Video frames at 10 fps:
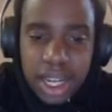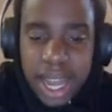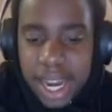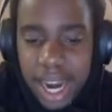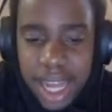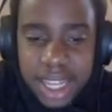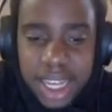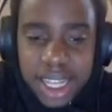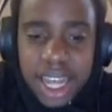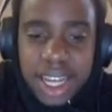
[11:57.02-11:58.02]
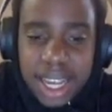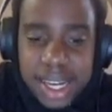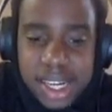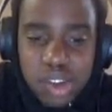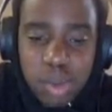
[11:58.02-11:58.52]
and I think that
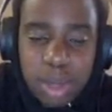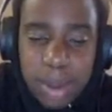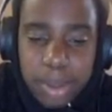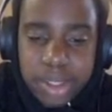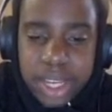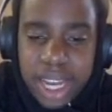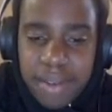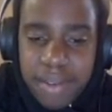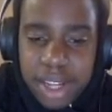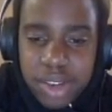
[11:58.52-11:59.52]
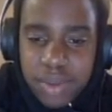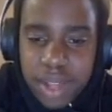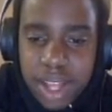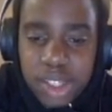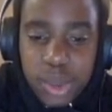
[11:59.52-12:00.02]
Kansas will be able to take advantage of
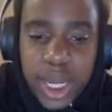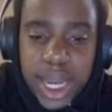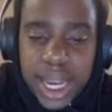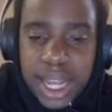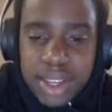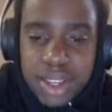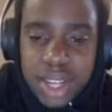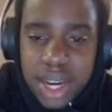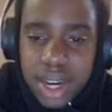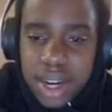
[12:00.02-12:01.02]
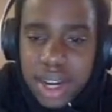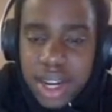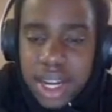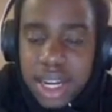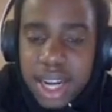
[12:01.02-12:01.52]
that. So we Kansas there.
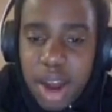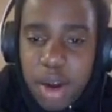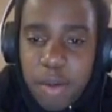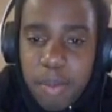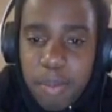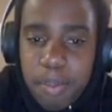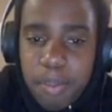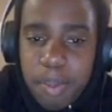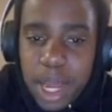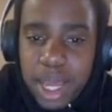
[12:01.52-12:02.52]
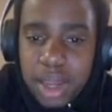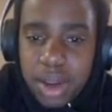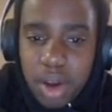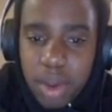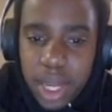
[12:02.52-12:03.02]
Now, Bay.
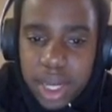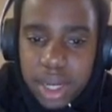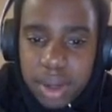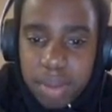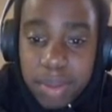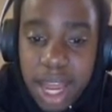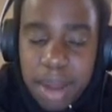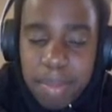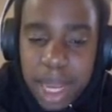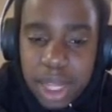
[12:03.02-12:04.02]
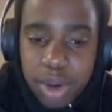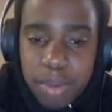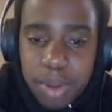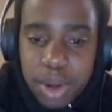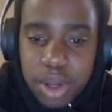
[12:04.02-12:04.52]
Oh wait, yeah, Baylor and
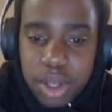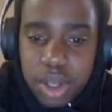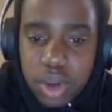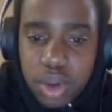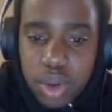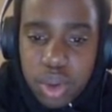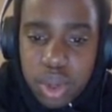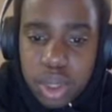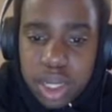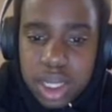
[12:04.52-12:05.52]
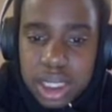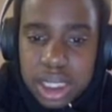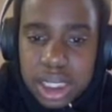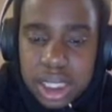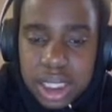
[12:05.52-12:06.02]
Purdue.
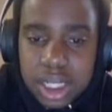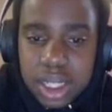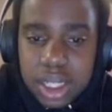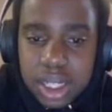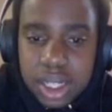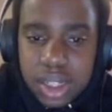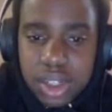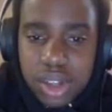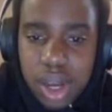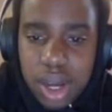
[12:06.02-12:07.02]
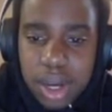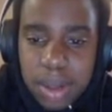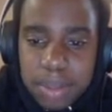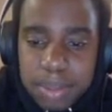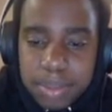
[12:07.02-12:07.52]
Yeesh. Um.